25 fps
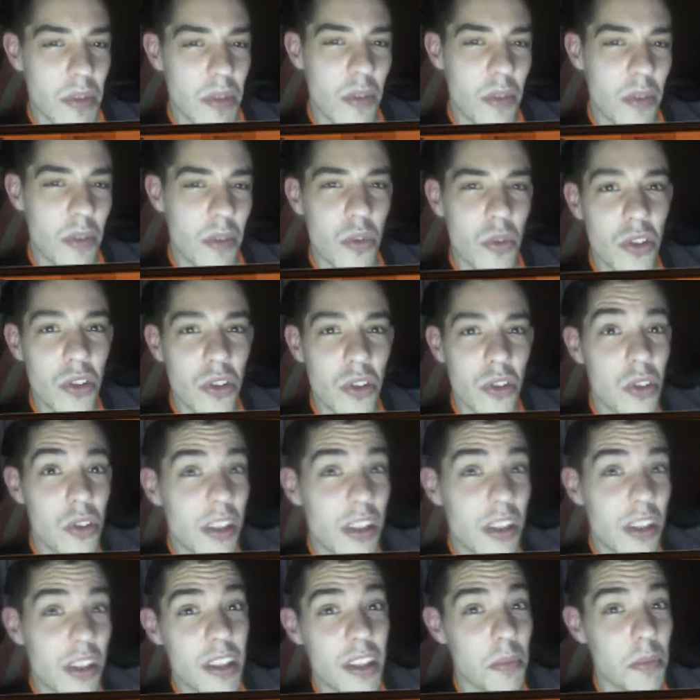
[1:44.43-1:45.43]
what you did
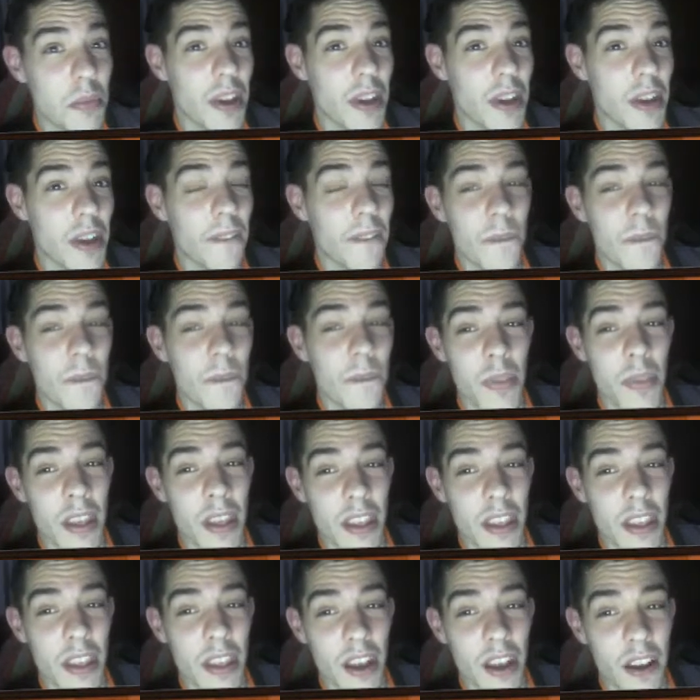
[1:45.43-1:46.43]
to me.
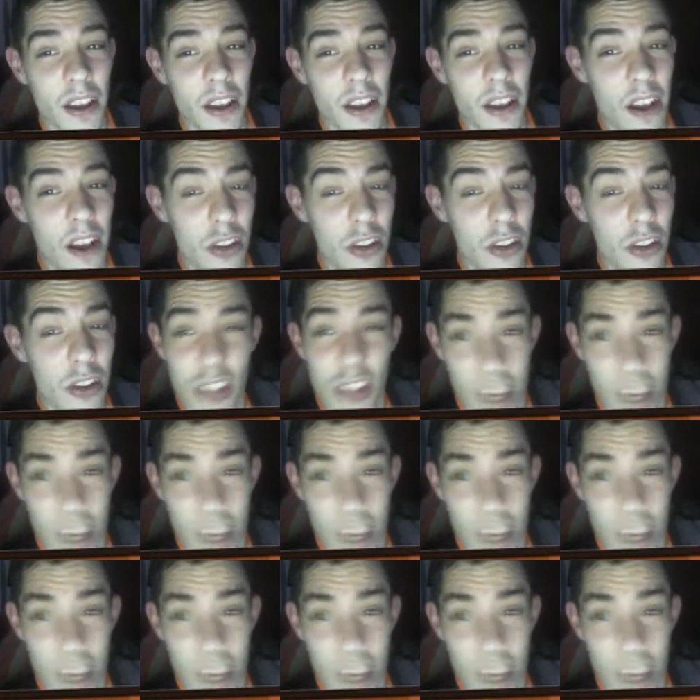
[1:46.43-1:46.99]
Now, I could name